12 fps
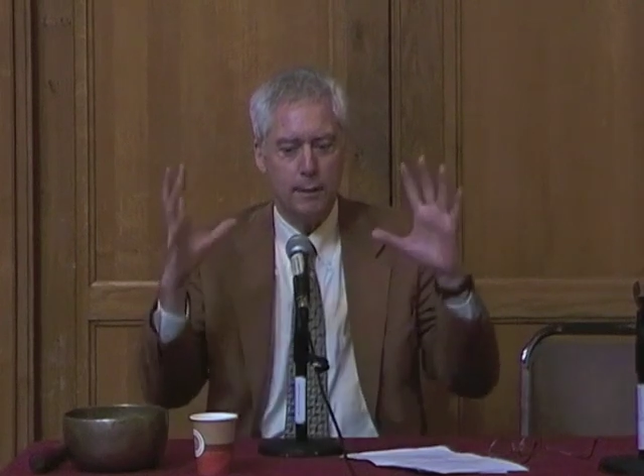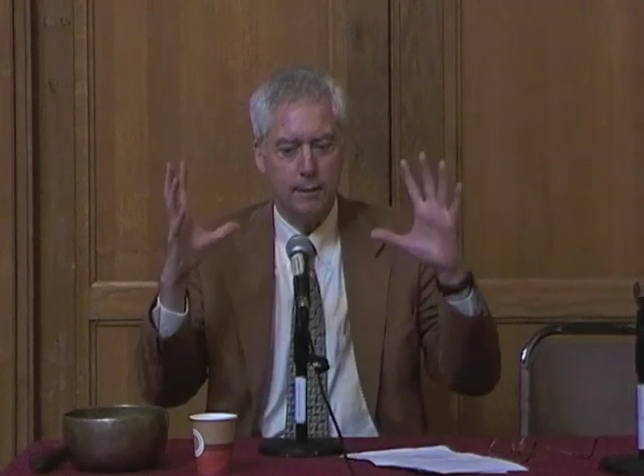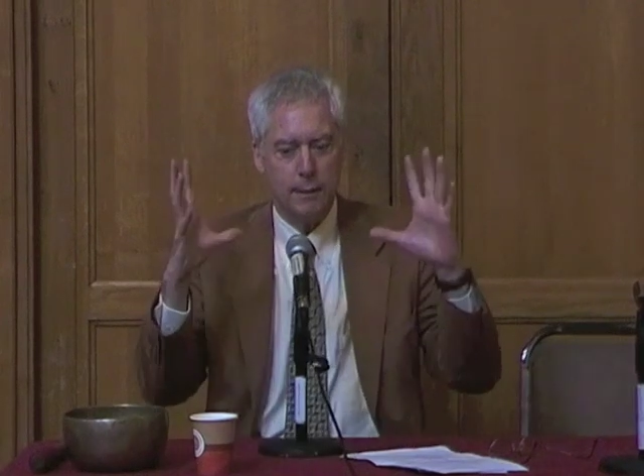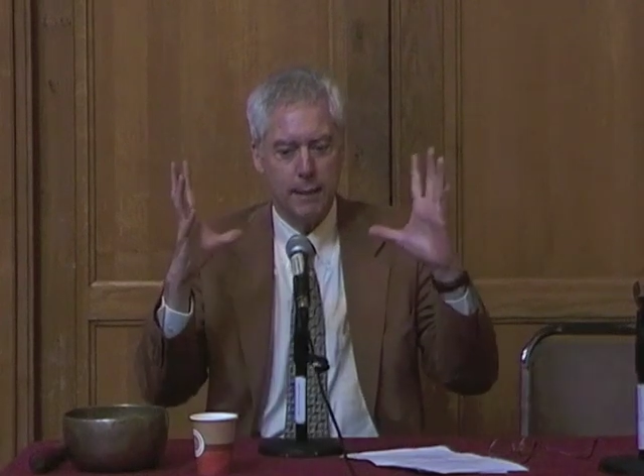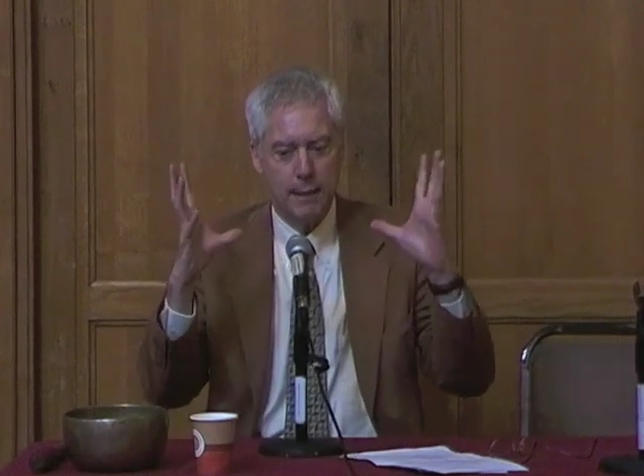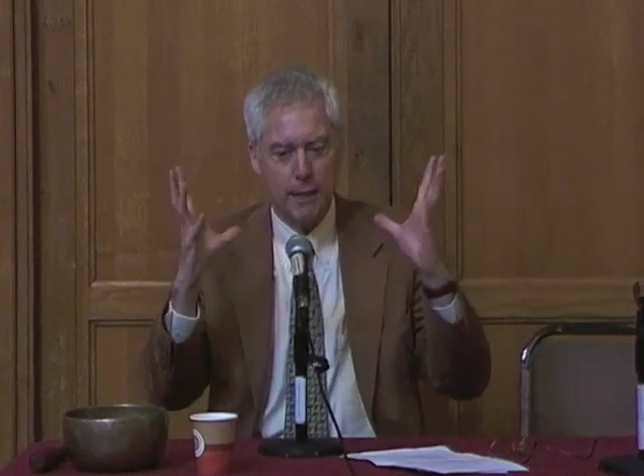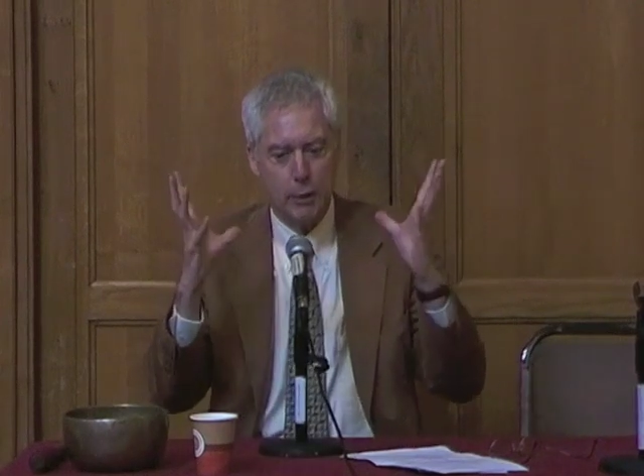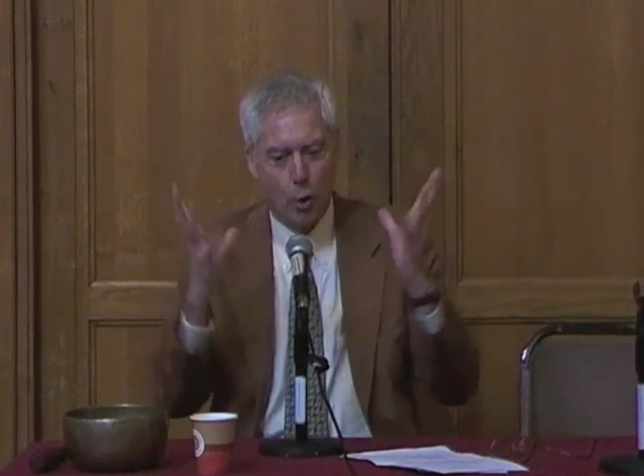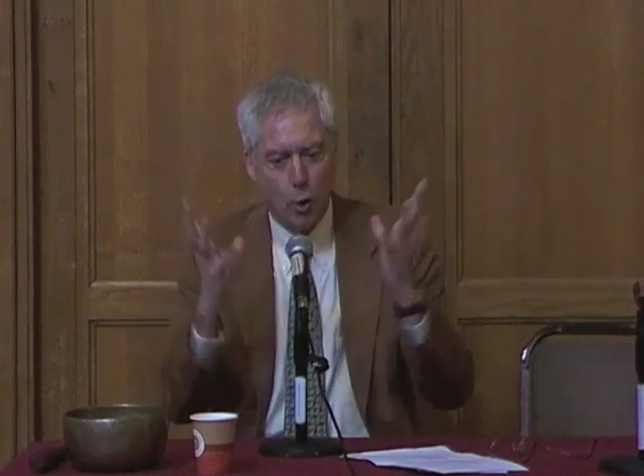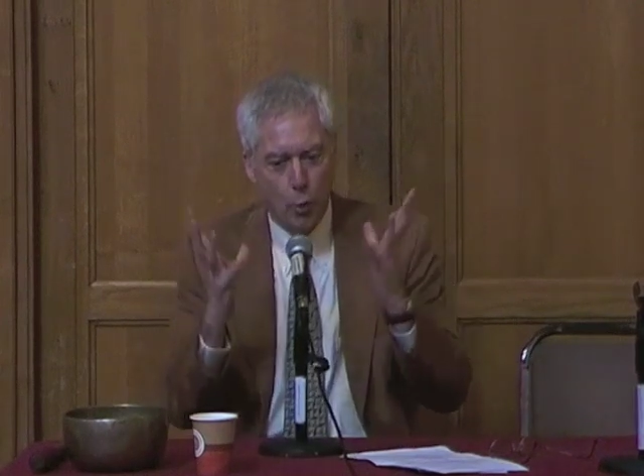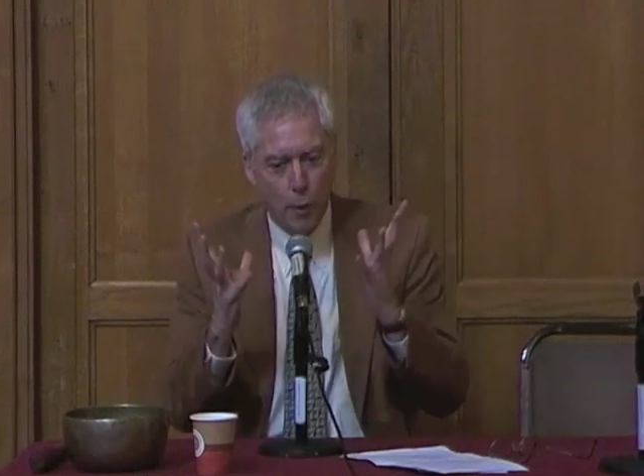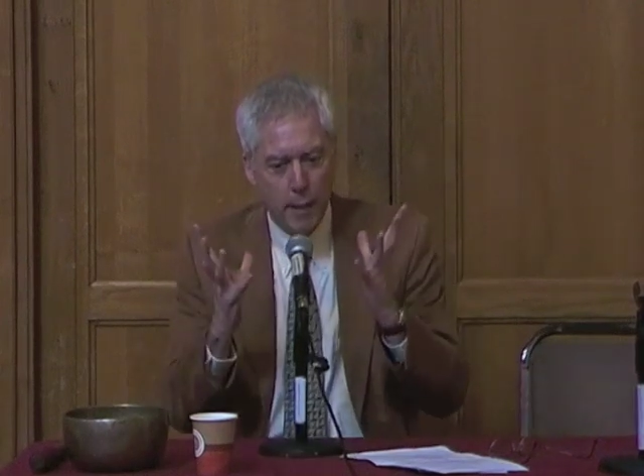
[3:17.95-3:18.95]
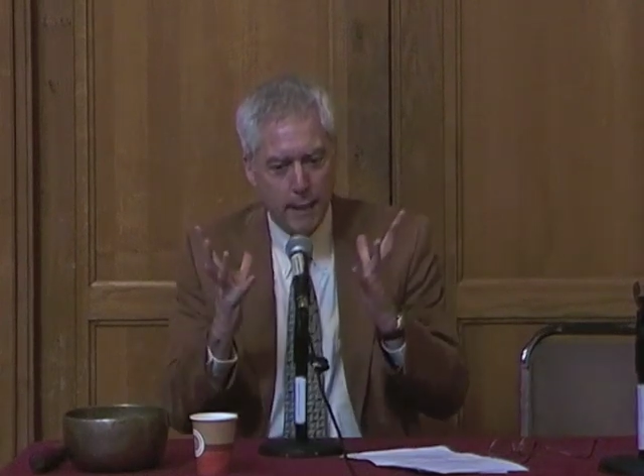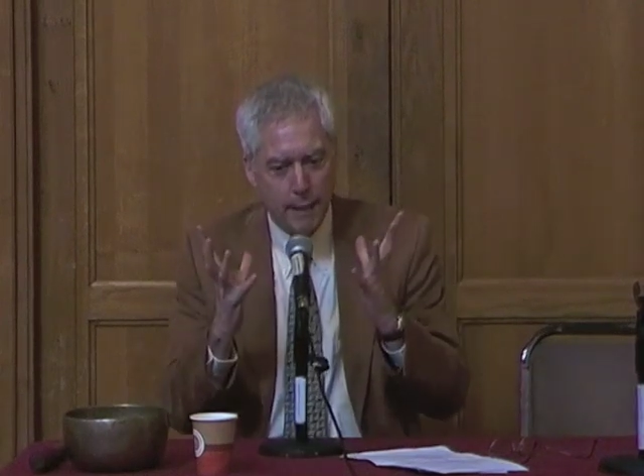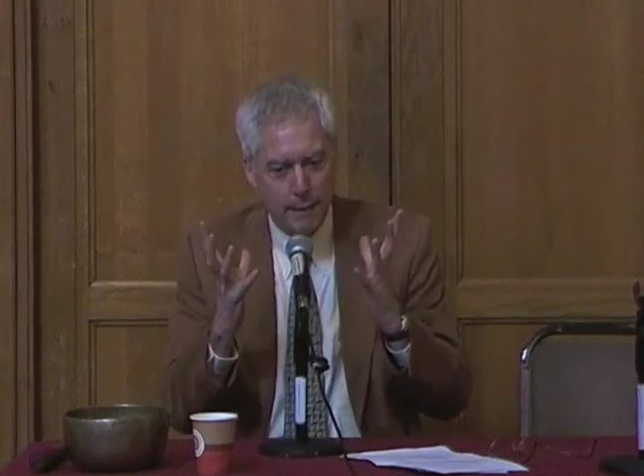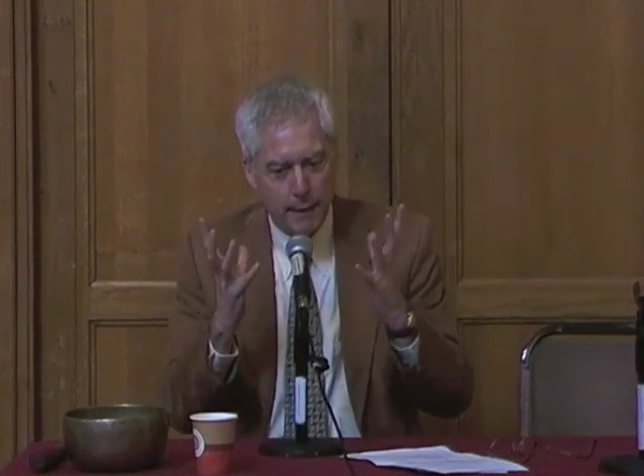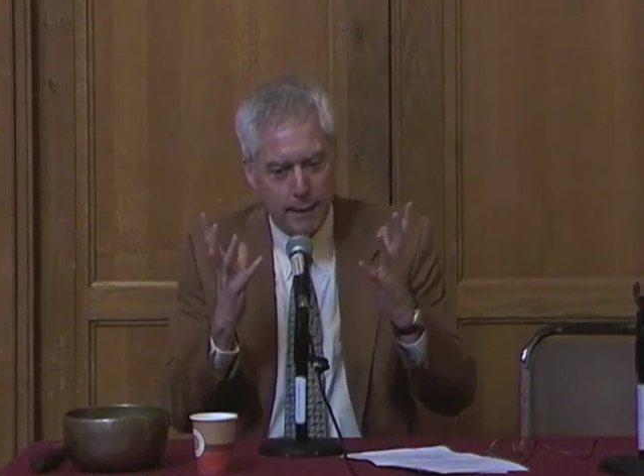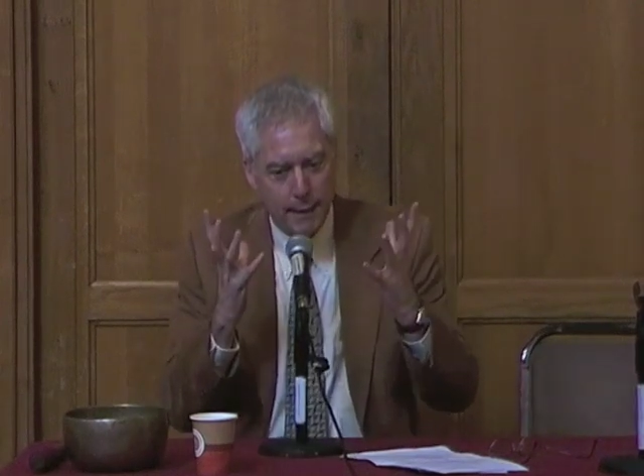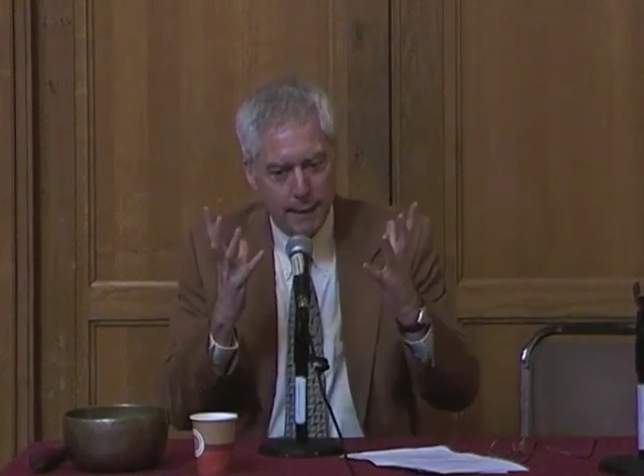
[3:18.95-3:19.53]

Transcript: suggest already that